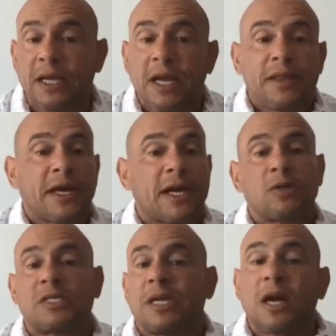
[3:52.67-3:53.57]
that I
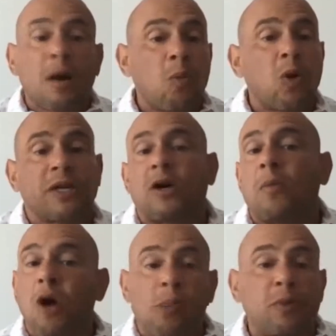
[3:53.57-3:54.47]
would say, come one,
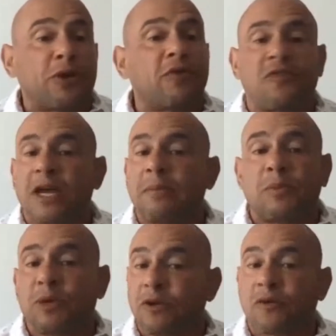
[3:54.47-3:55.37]
come all, bring your family,
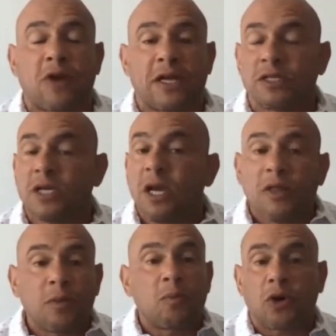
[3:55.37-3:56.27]
bring your friends.
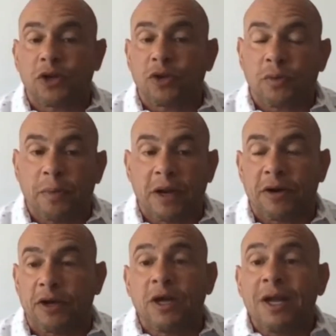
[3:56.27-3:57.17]
The more you, the
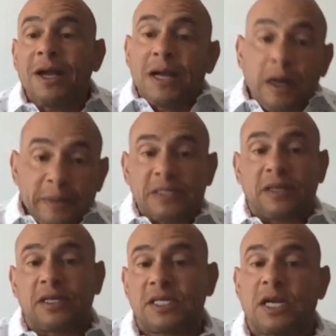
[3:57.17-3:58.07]
merrier. Come into
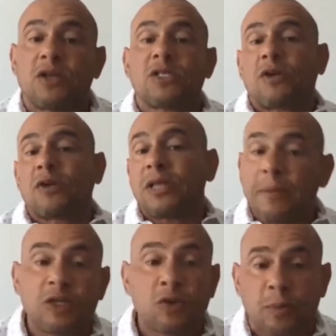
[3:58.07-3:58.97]
the sales center. Let
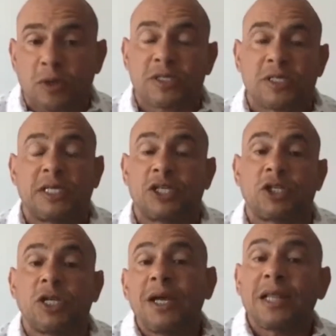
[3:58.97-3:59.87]
me do a
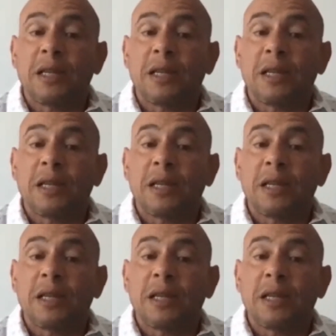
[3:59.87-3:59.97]
presentation. Let me